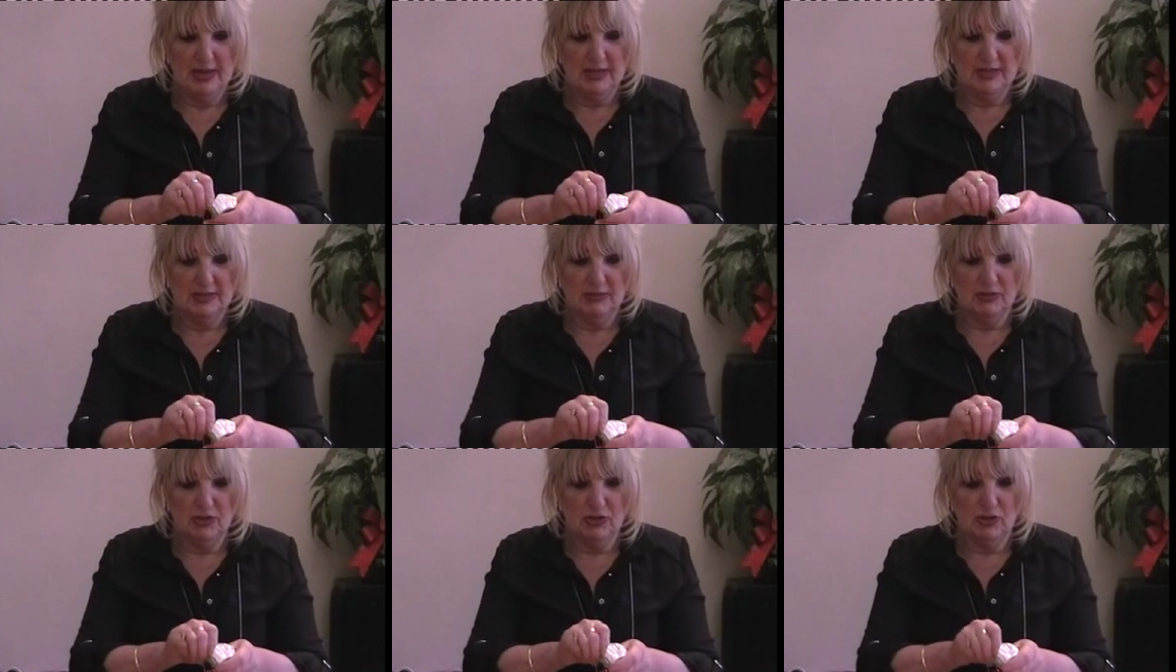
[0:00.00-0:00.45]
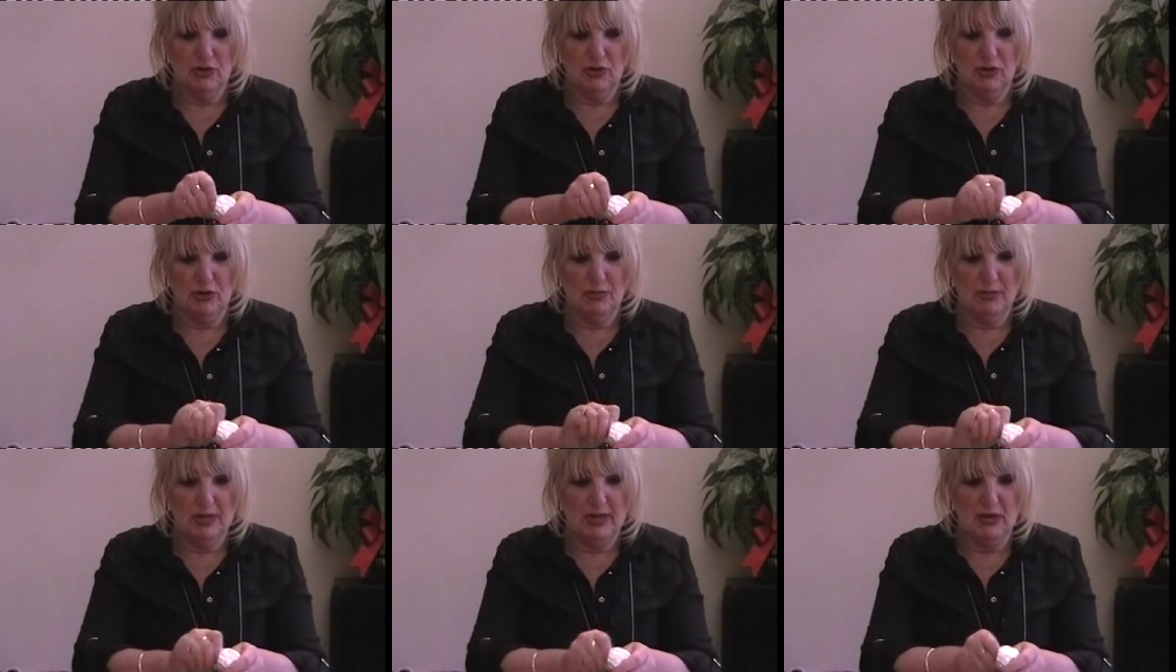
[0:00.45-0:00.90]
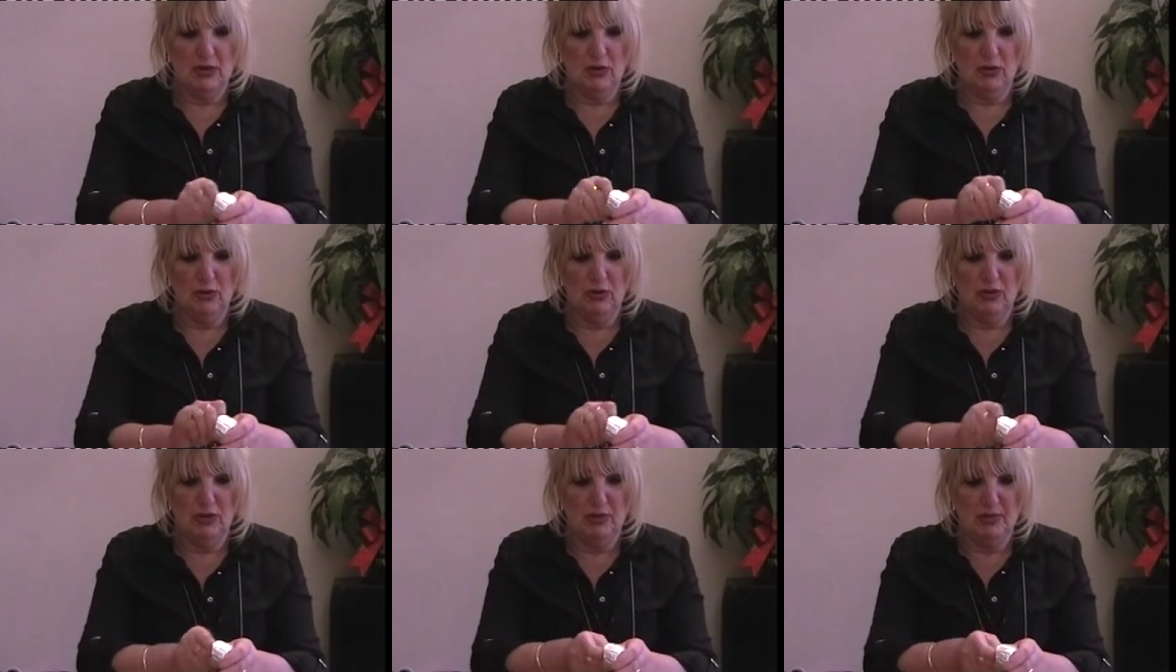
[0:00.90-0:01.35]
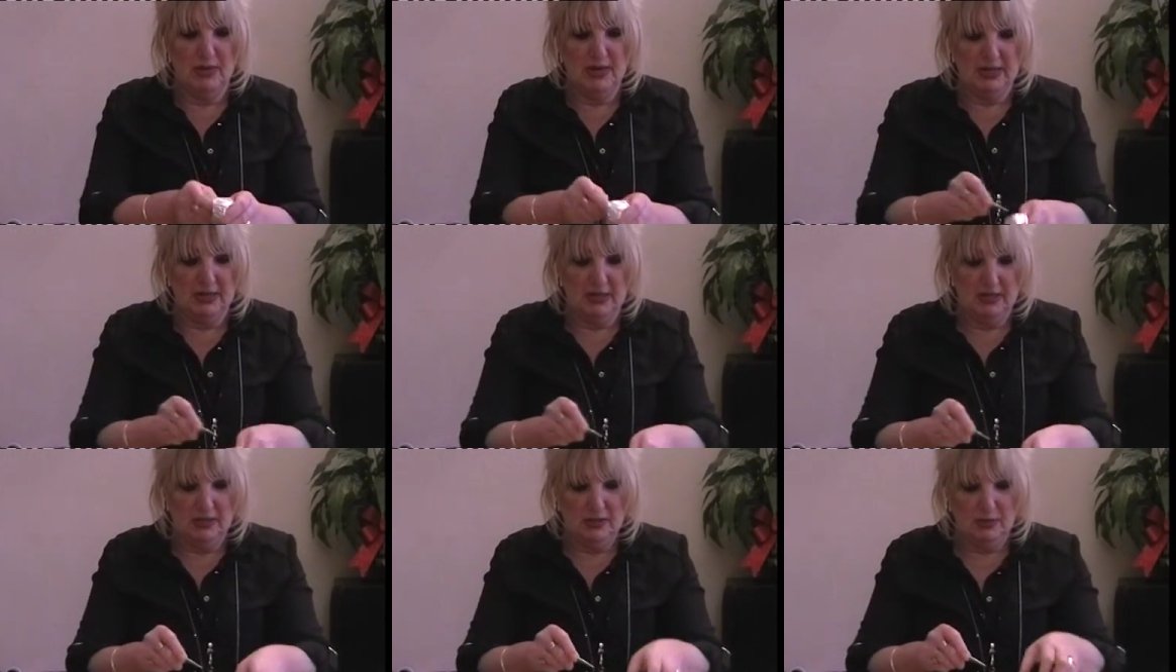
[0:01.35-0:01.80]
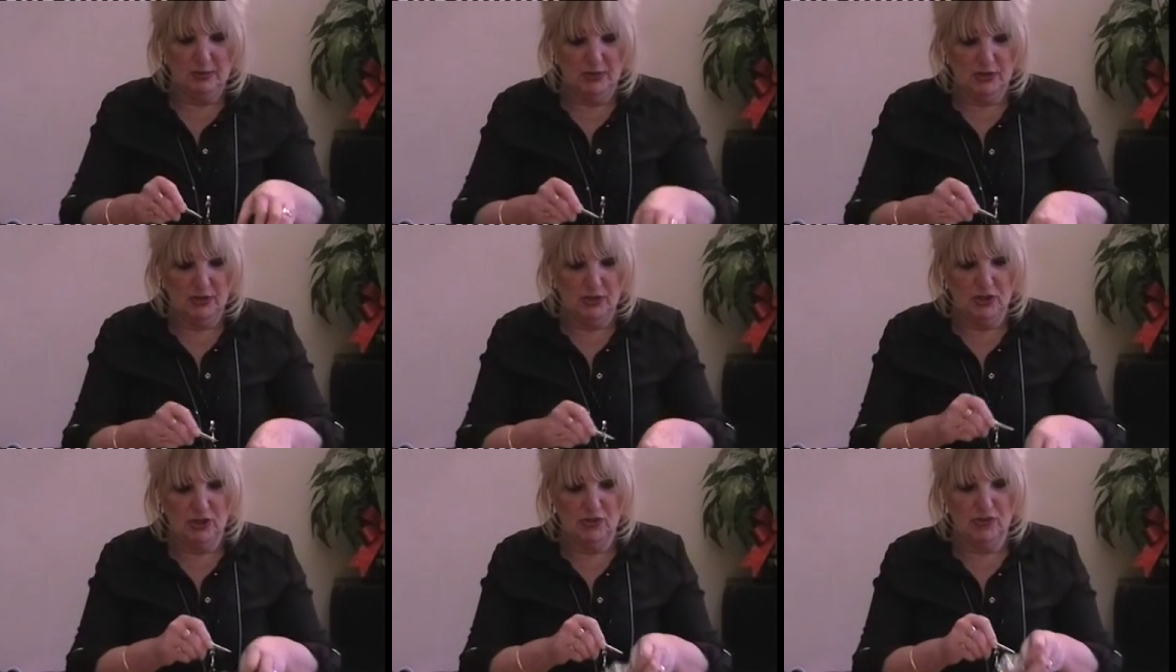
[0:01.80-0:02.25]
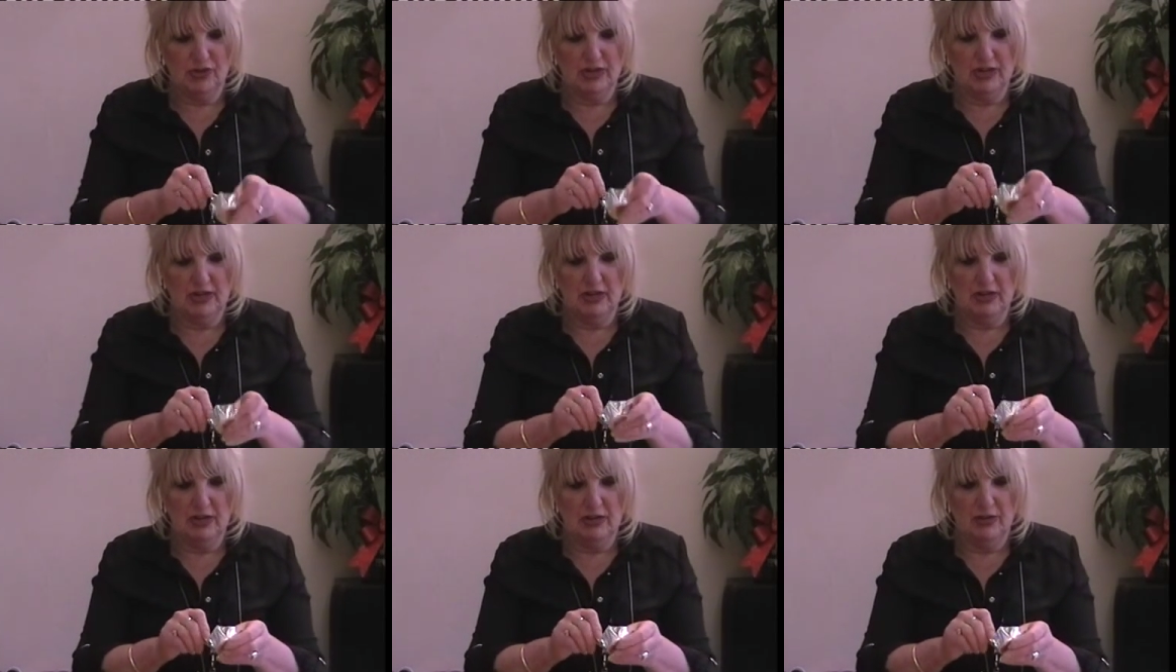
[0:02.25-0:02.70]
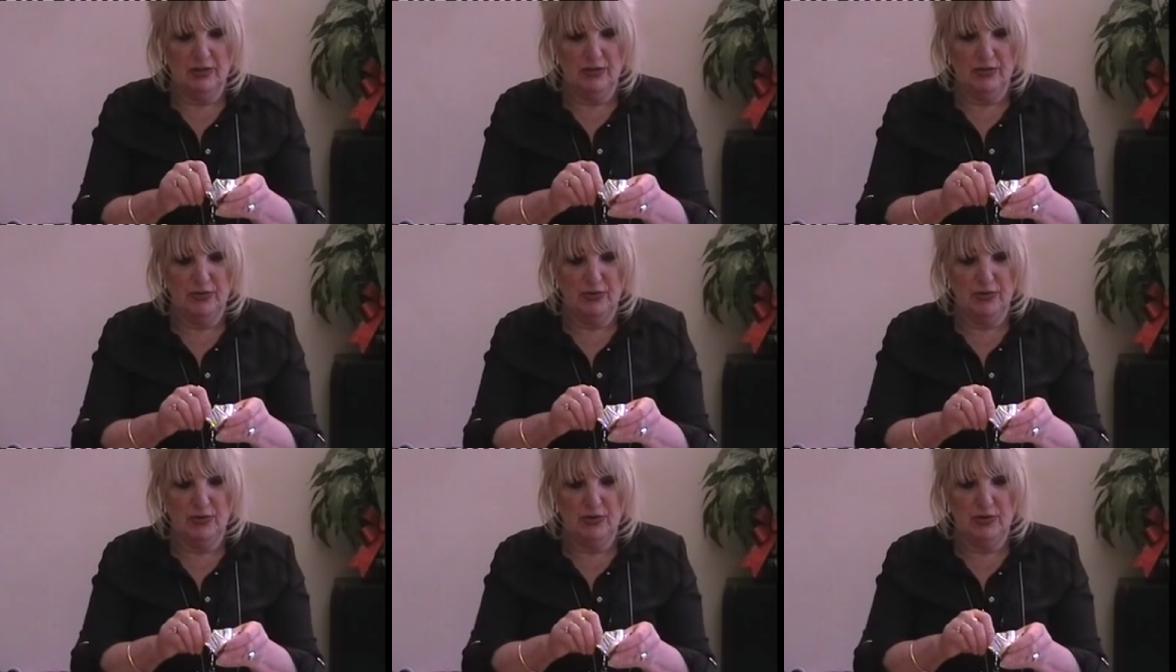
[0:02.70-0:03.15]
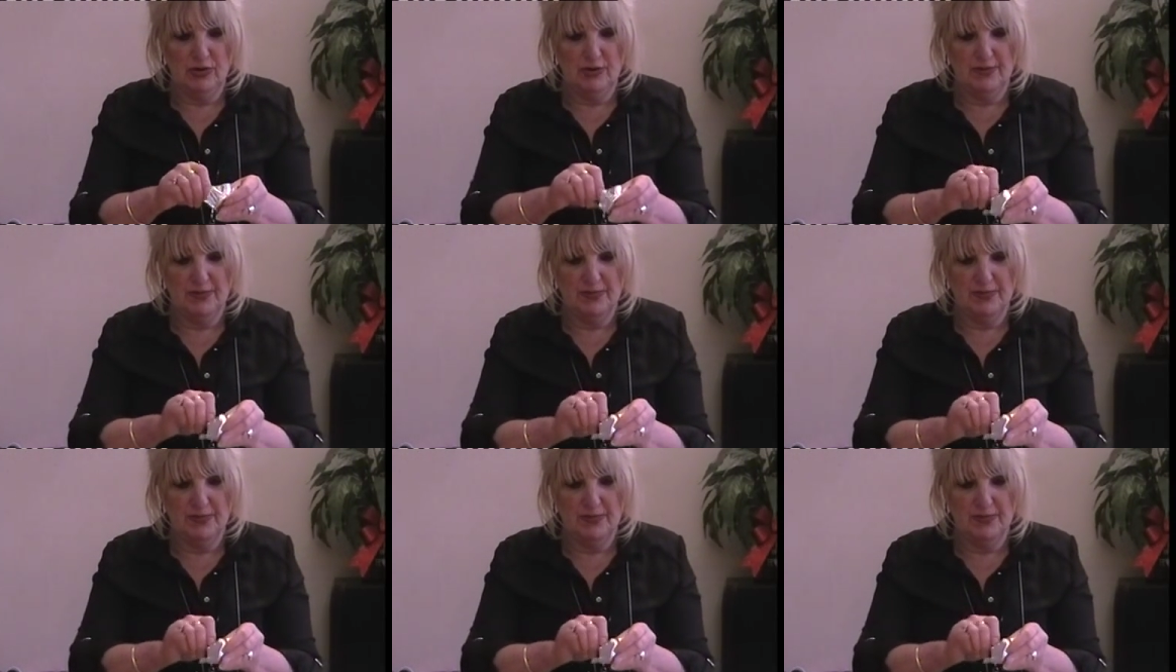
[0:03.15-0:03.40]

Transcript: So I'm just going to make a hole in the middle to put the string through.